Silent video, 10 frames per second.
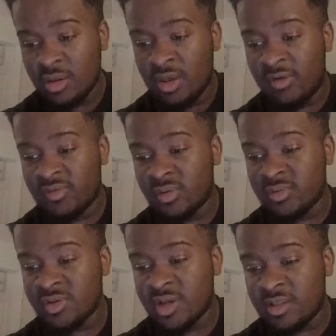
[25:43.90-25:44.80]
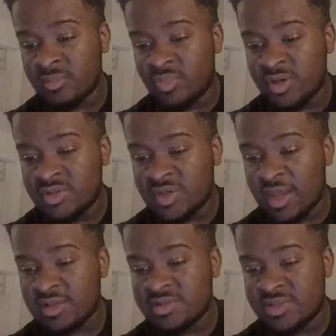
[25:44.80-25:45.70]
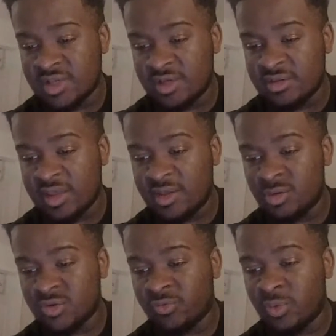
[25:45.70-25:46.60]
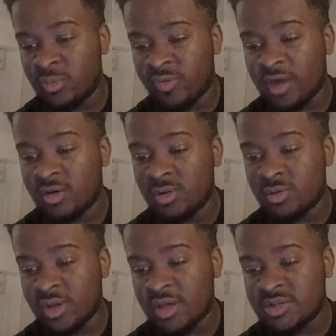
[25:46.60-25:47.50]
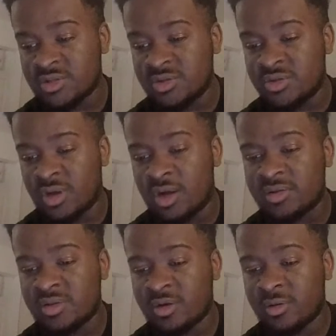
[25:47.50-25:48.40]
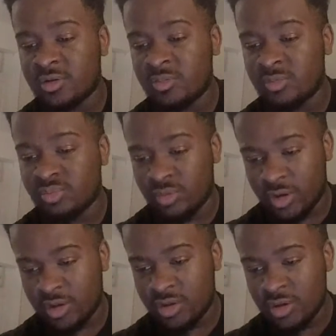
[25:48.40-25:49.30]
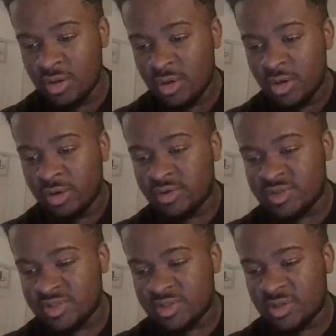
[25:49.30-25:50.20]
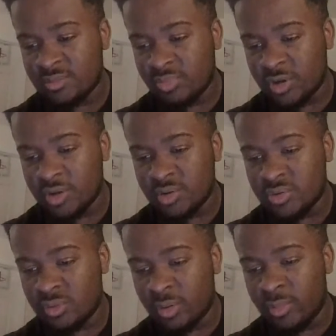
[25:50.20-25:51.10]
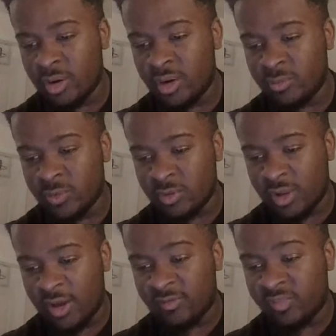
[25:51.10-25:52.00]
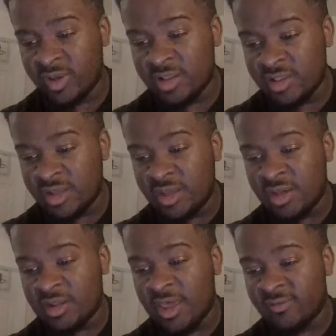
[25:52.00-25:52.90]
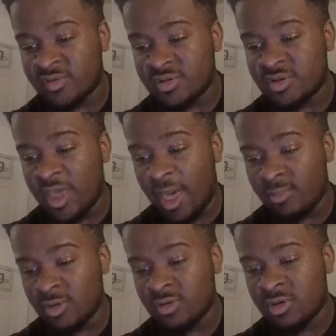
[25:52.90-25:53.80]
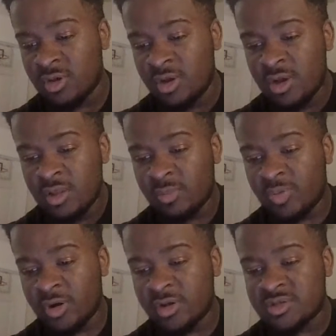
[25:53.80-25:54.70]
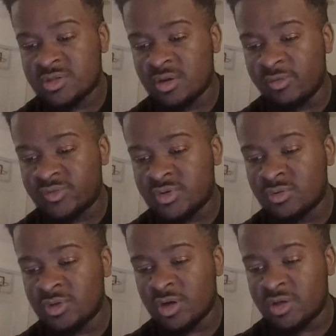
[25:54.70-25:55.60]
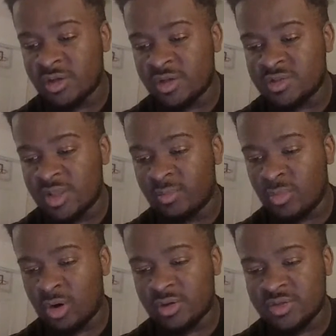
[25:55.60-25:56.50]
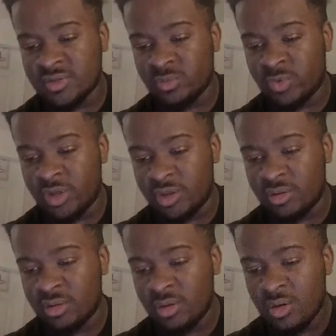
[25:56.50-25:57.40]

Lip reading: Even though the deadly beasts can't see, they use a form of echolocation to hunt their human prey. Krasinski and Blunt, who are married in real life, played Lee and Evelyn Abbott, the parents of two young kids named Marcus and Regan,